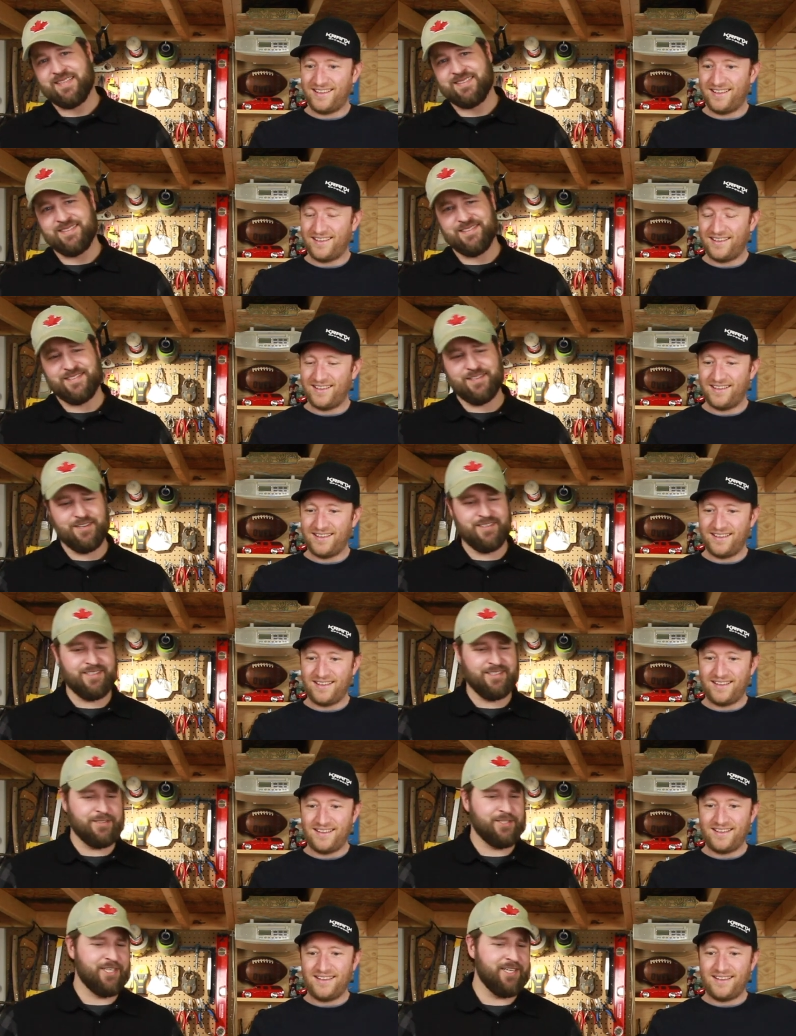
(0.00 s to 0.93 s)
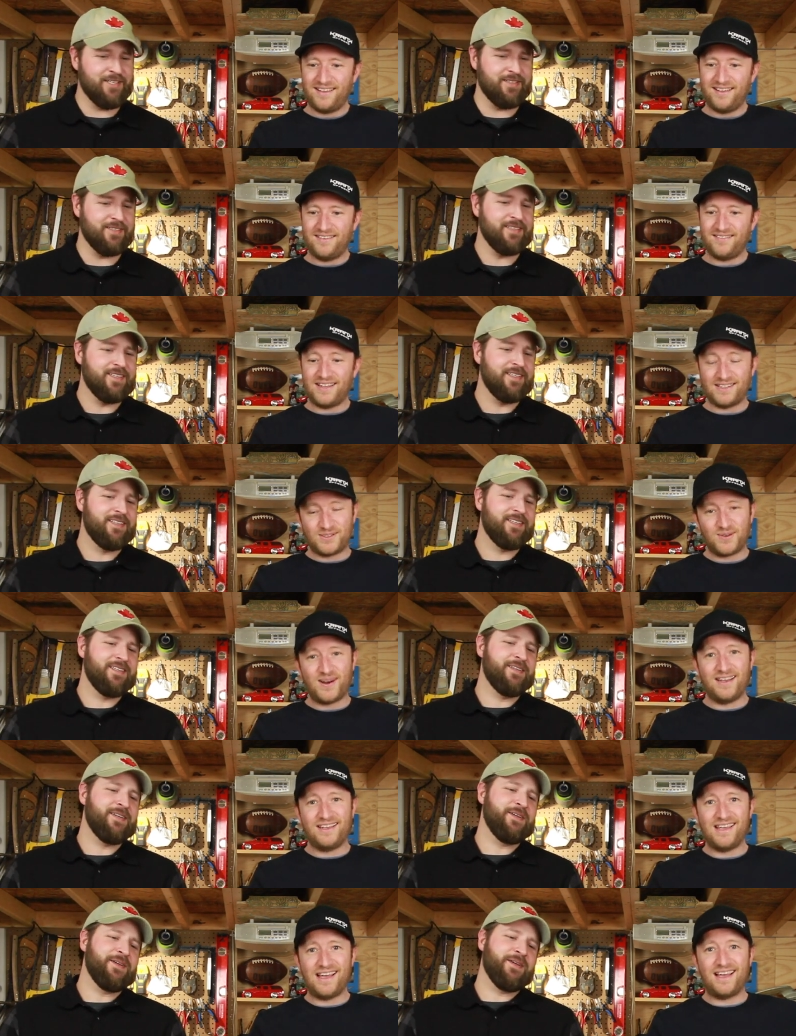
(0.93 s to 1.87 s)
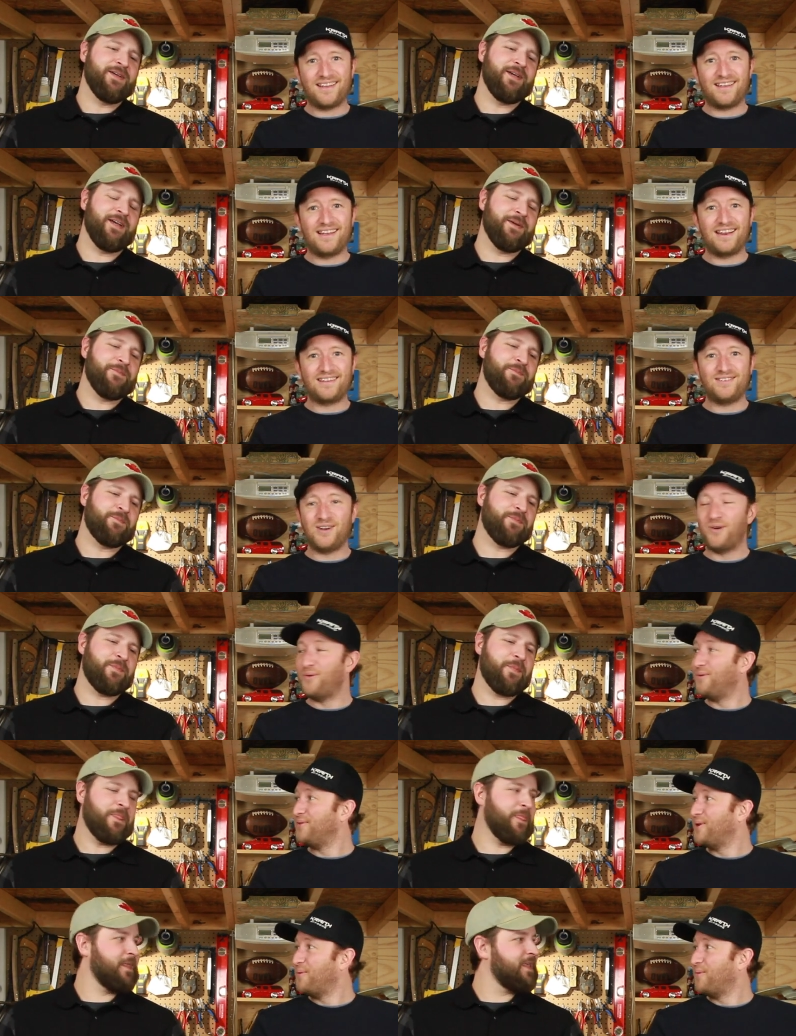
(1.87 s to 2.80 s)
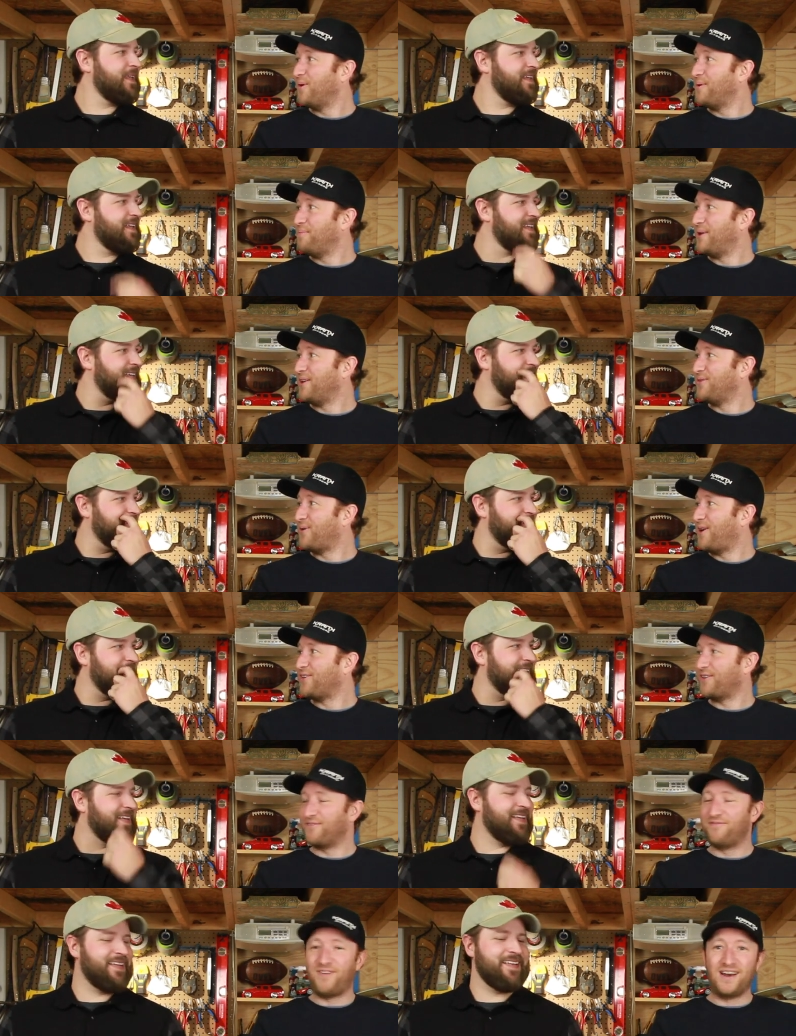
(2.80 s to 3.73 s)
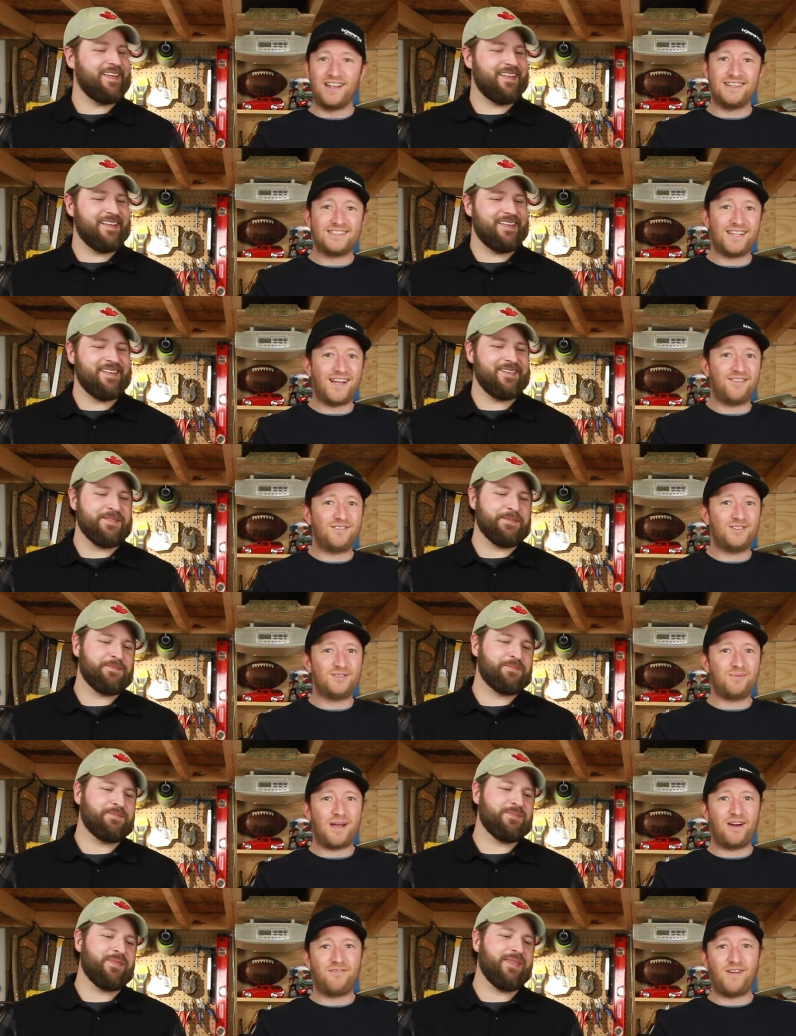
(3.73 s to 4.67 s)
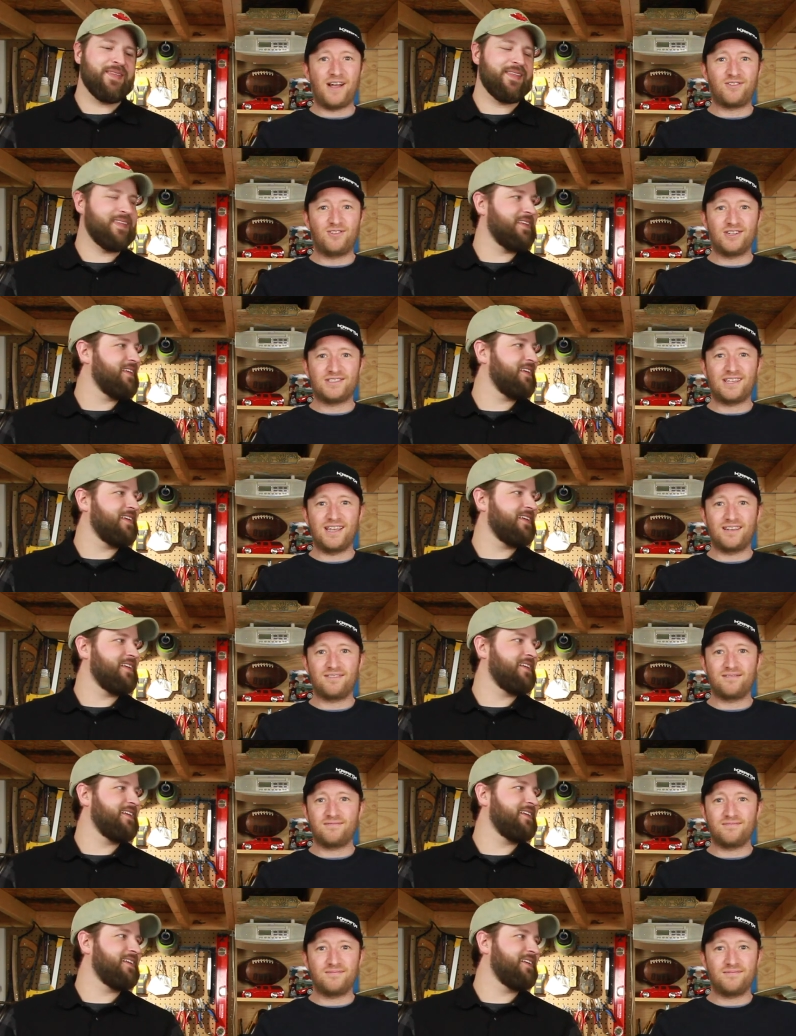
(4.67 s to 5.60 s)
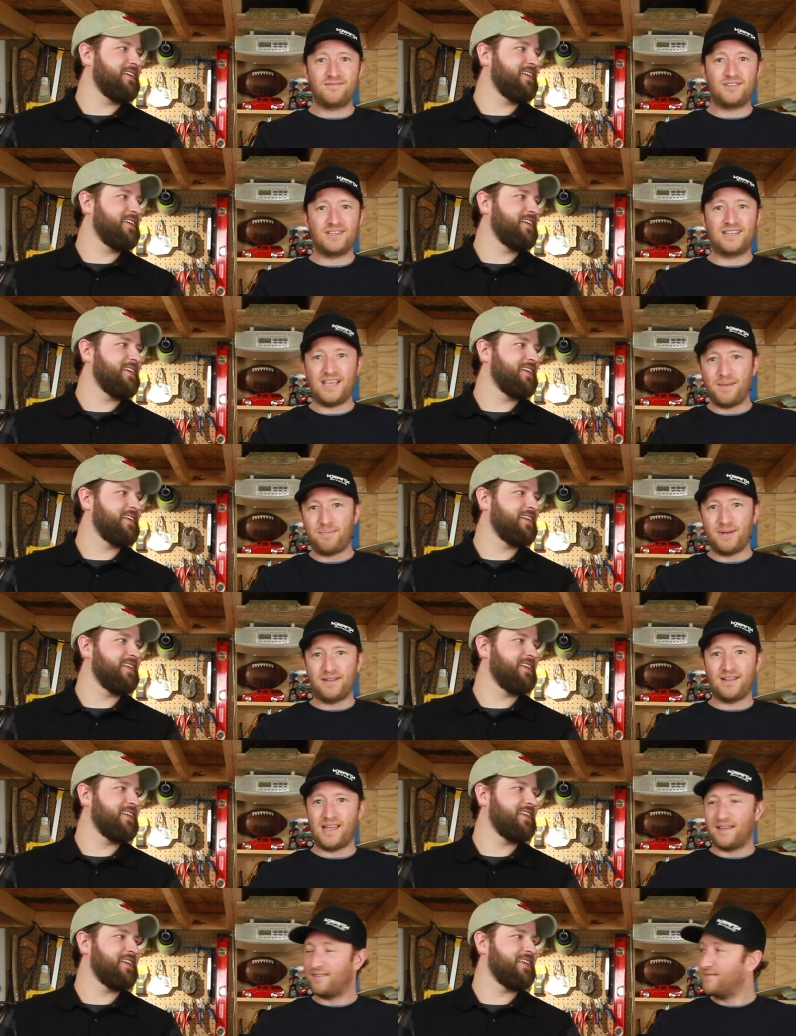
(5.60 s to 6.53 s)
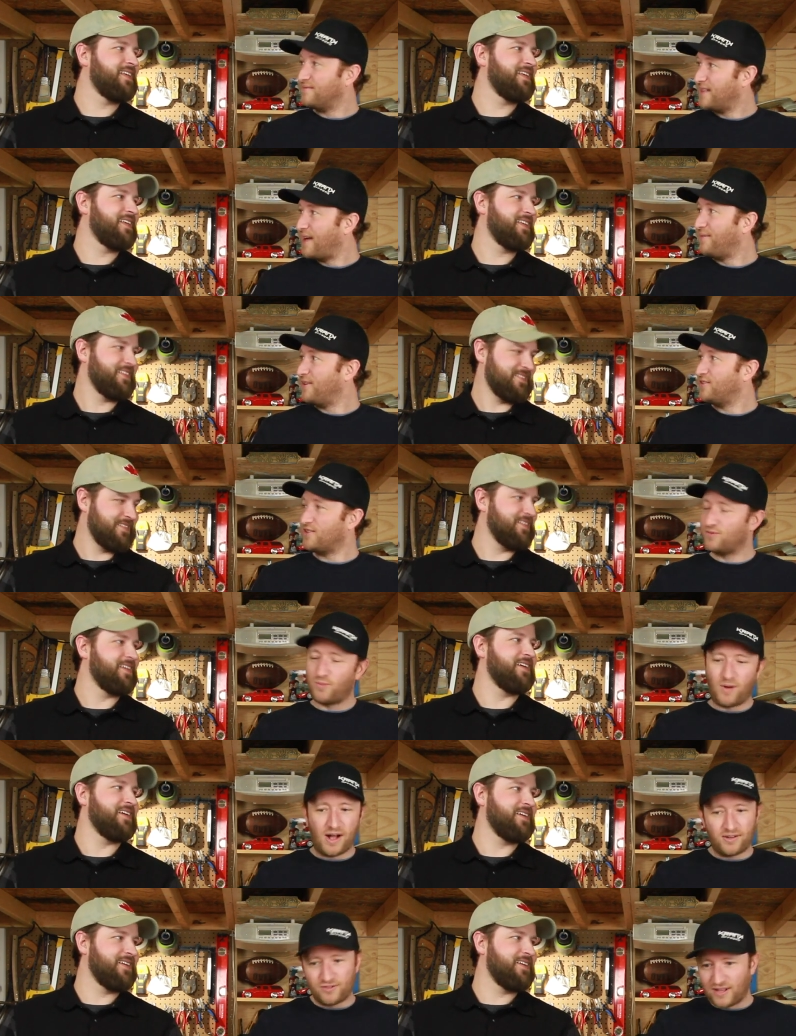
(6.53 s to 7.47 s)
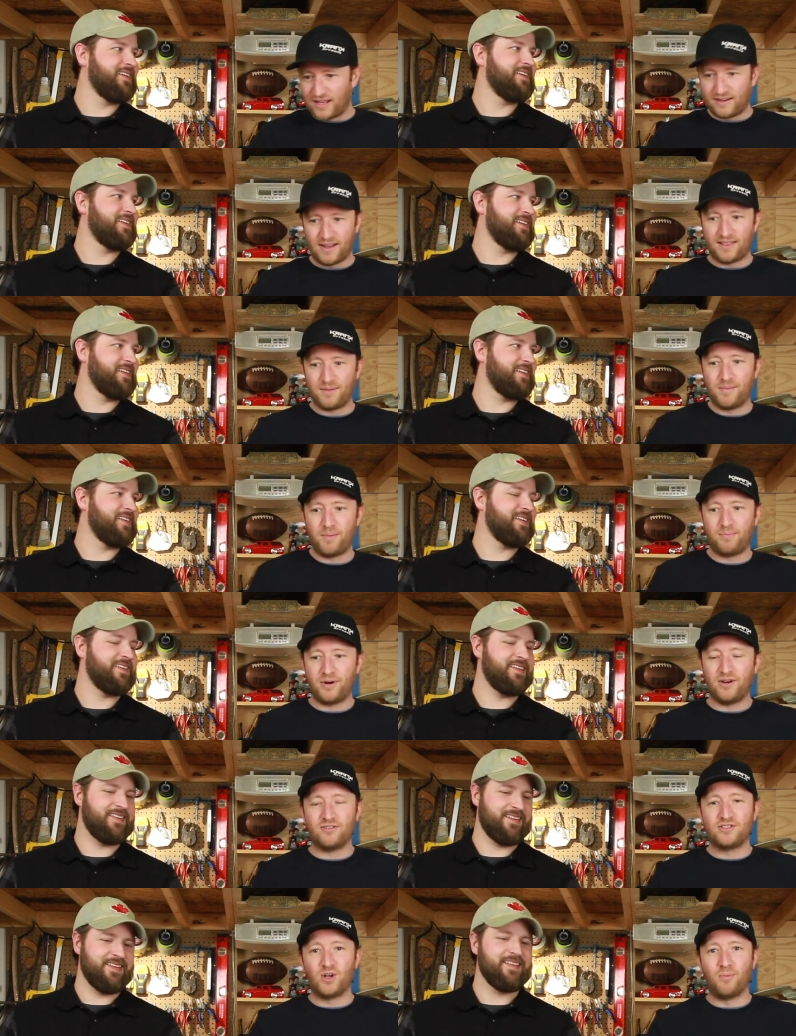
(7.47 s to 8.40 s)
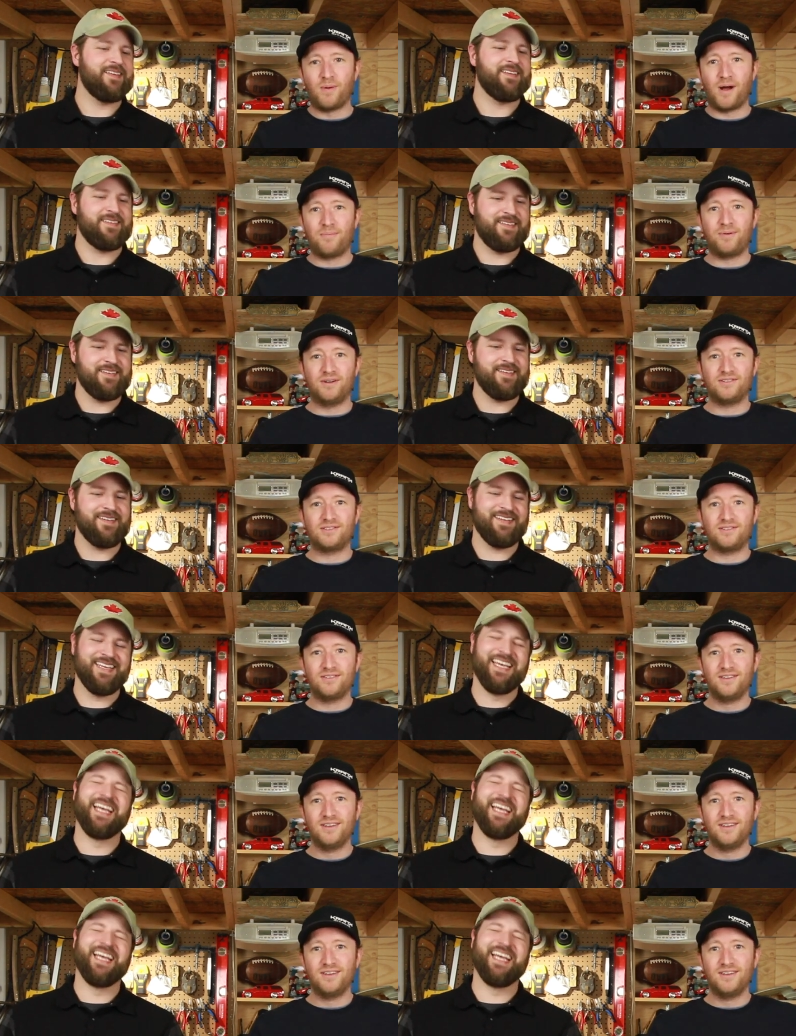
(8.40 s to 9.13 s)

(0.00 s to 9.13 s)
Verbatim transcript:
Speaker 1: since starting the channel. That's right. Yeah. No more binge watching funny stuff. As a matter of fact, just like to keep it like level, just watch like nothing but British soap operas.